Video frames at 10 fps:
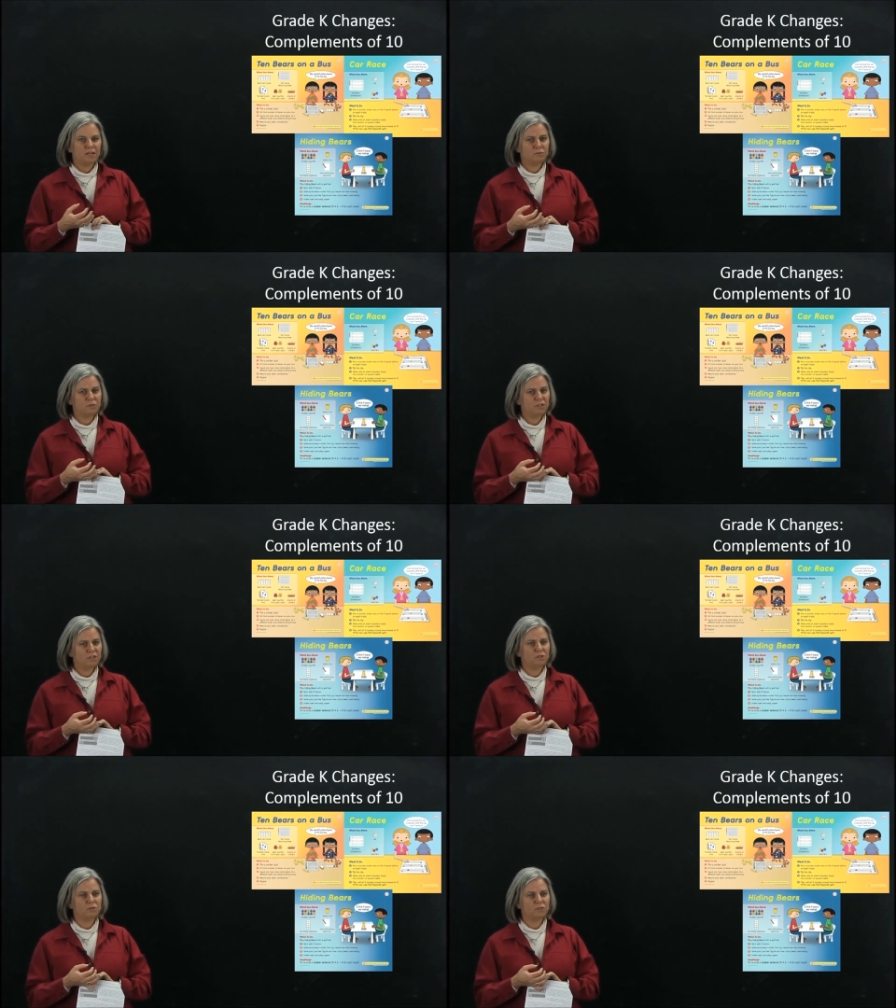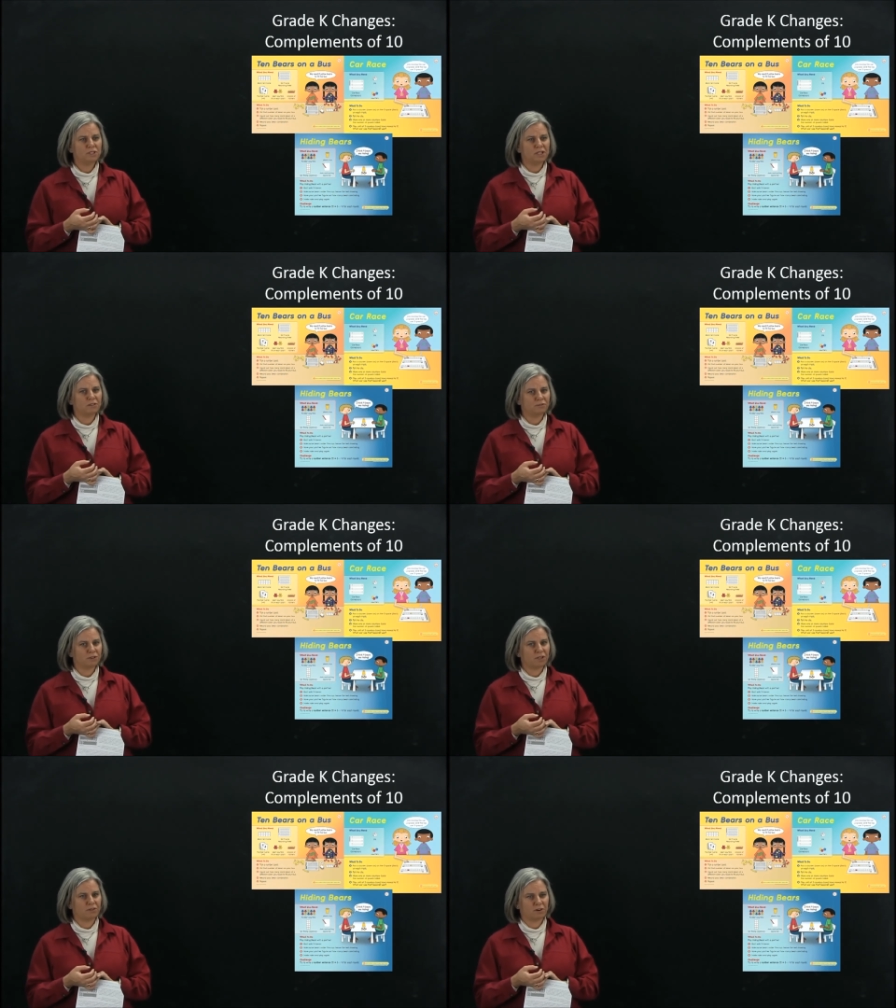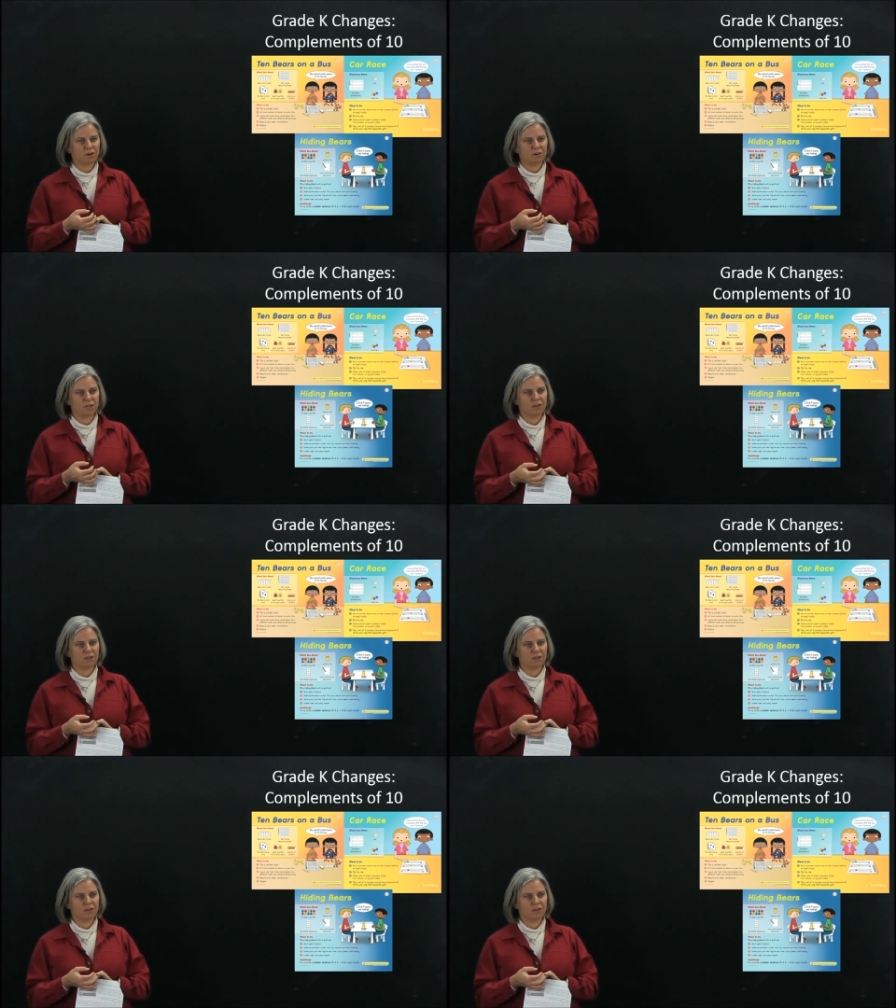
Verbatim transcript: is really a new standard for kindergarten.